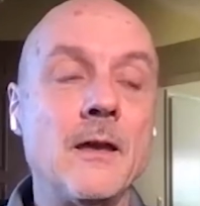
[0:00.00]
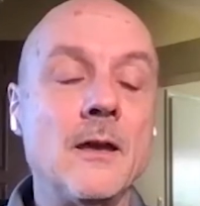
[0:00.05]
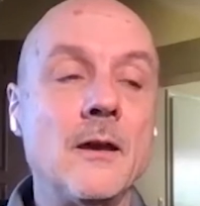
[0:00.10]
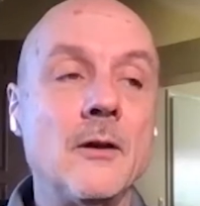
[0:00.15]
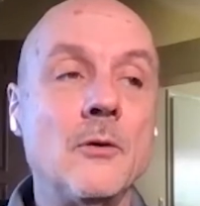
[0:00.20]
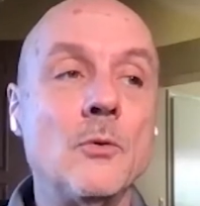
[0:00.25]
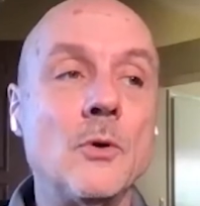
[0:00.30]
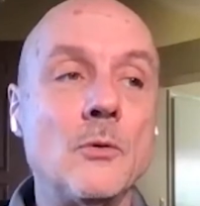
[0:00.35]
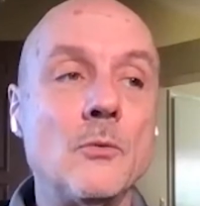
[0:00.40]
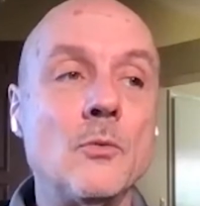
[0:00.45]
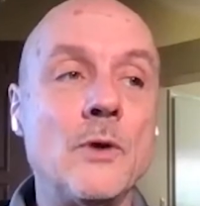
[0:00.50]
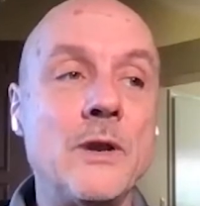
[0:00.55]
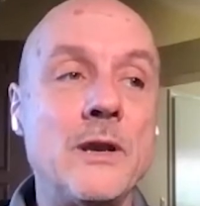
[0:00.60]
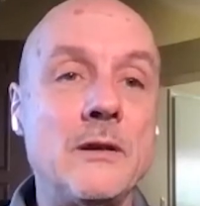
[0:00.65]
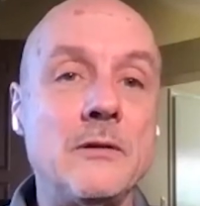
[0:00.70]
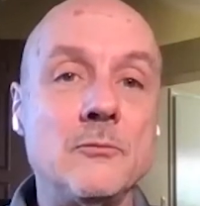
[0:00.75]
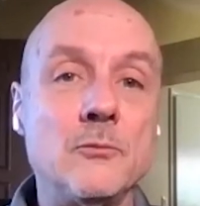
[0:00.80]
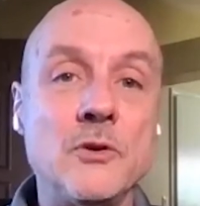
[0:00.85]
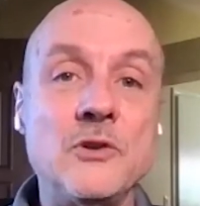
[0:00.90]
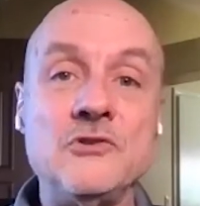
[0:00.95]

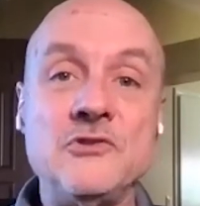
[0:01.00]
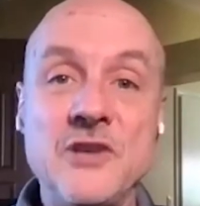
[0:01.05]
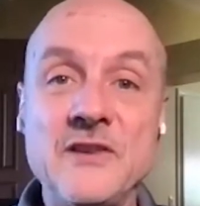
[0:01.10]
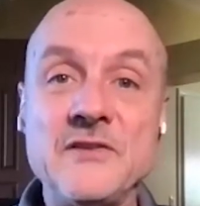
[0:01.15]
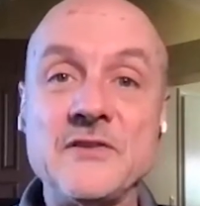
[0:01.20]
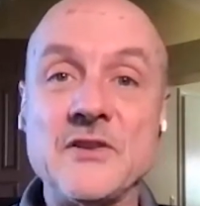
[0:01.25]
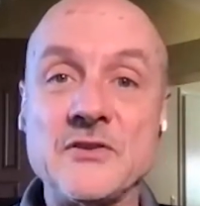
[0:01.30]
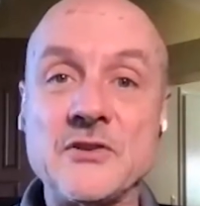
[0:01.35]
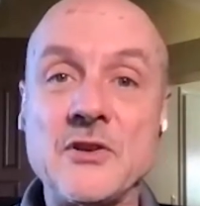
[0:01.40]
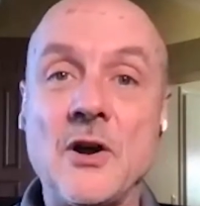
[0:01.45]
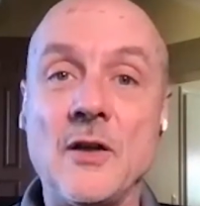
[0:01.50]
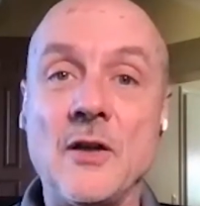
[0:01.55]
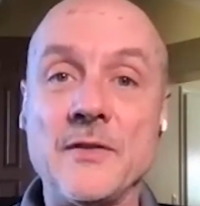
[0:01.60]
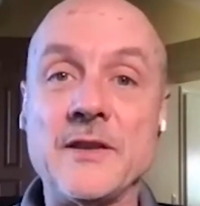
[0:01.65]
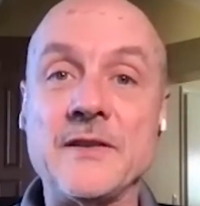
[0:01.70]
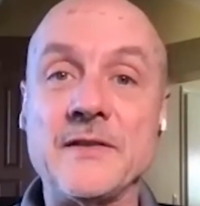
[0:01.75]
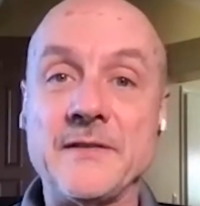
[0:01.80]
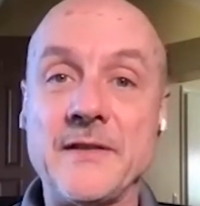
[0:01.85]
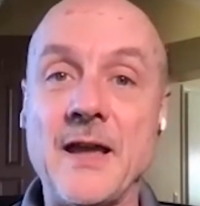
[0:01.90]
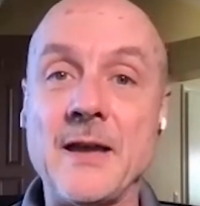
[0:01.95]
When Jesus called the
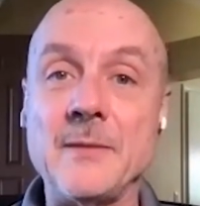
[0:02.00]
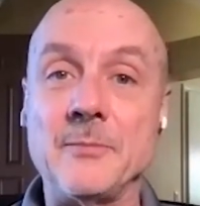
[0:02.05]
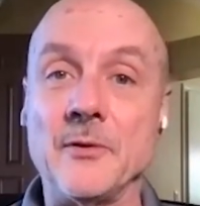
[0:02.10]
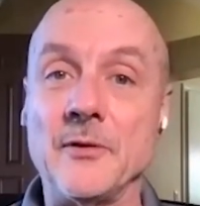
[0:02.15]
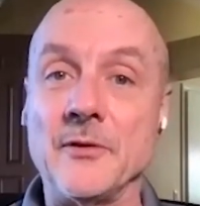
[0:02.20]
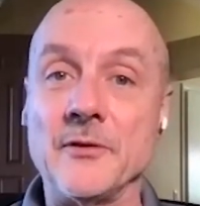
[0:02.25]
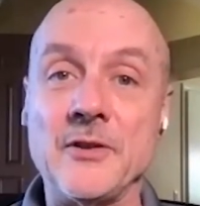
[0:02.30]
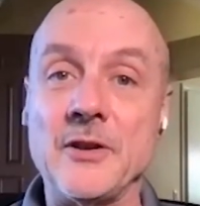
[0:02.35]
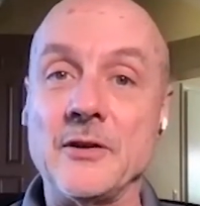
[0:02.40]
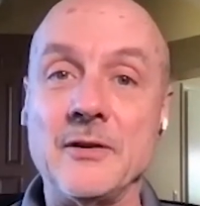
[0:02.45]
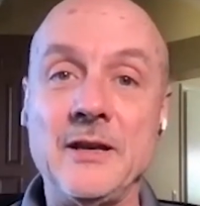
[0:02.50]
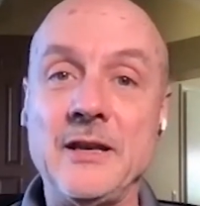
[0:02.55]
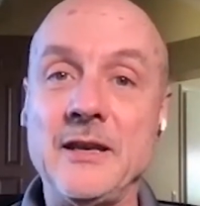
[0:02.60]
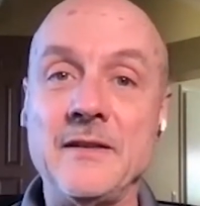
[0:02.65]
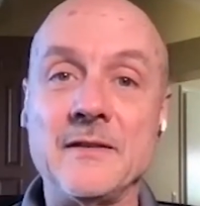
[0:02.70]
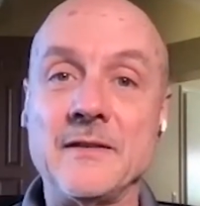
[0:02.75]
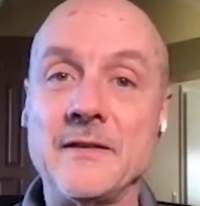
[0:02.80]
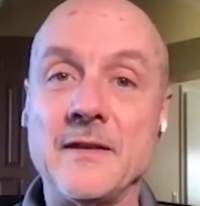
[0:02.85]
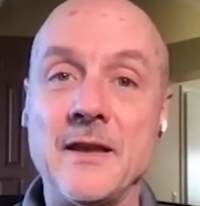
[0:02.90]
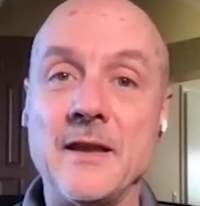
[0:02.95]
disciples, he
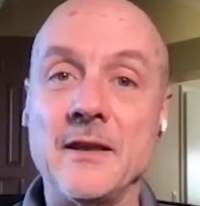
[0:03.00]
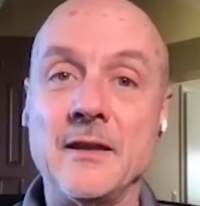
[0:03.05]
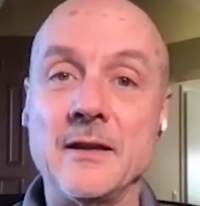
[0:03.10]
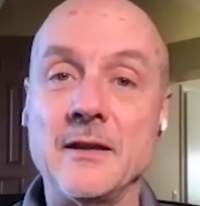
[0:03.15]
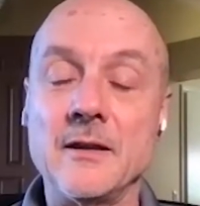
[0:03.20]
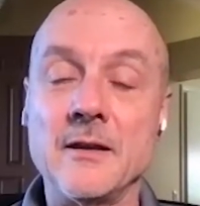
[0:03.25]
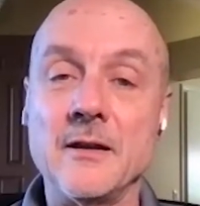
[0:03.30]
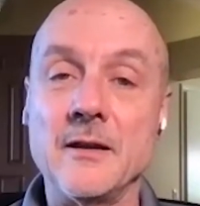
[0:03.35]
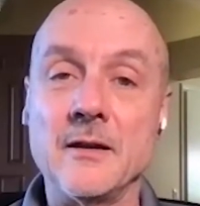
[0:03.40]
didn't say,